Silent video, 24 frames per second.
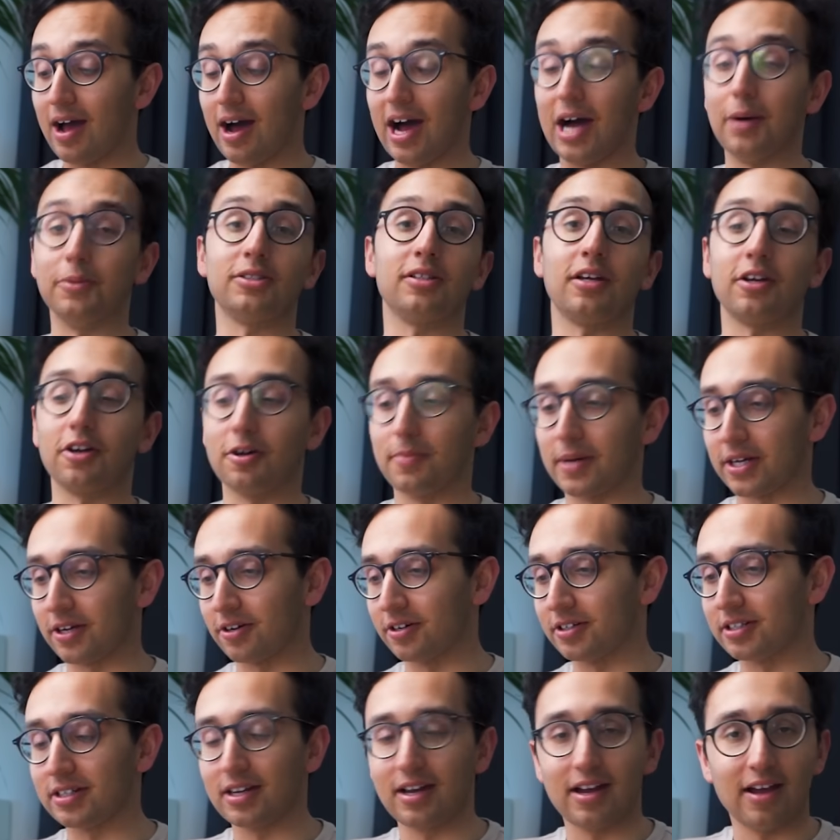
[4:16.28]
I was like, oh my
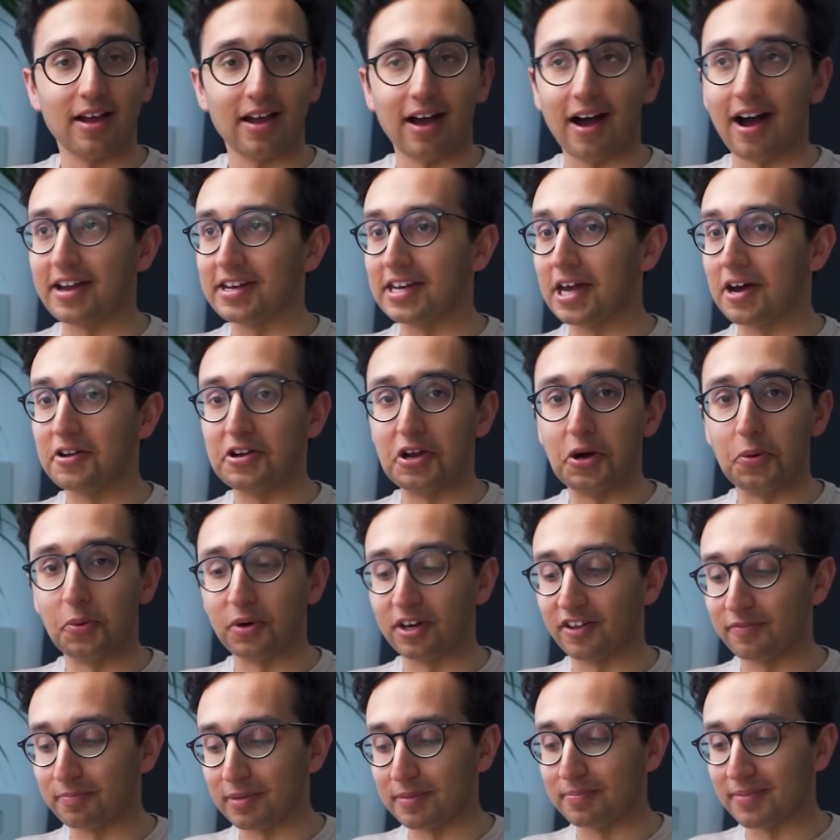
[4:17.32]
god, I now know
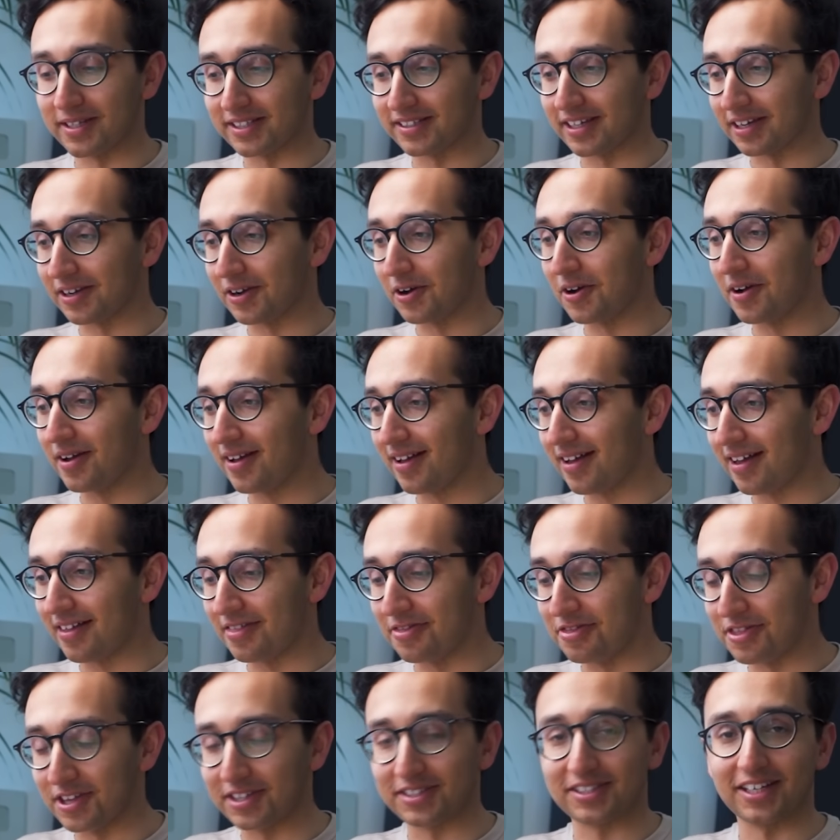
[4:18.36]
what I've been missing.
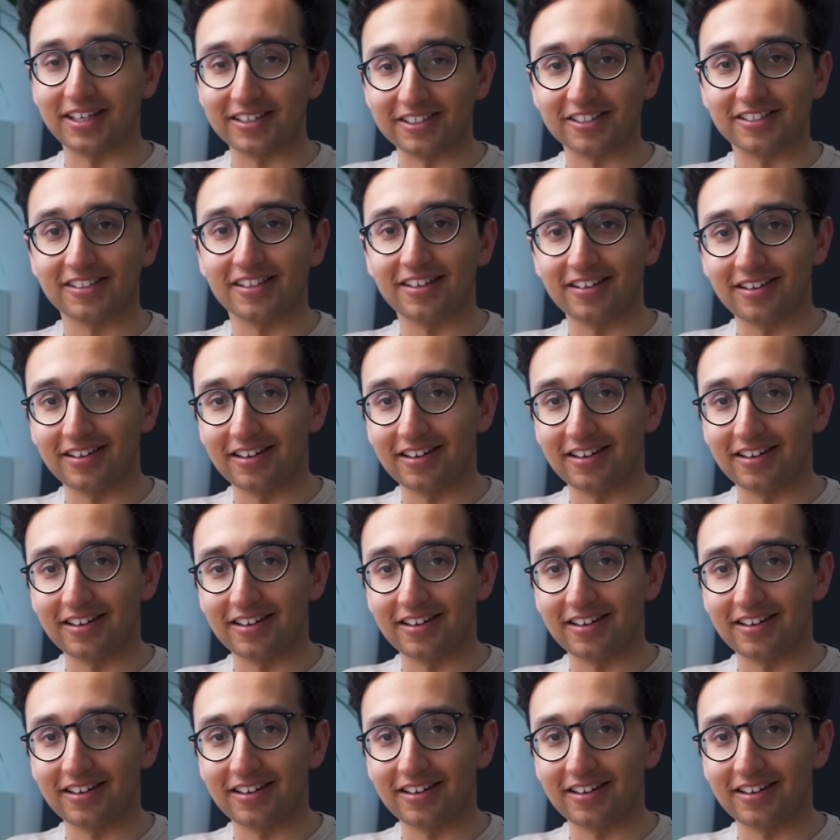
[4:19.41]
This is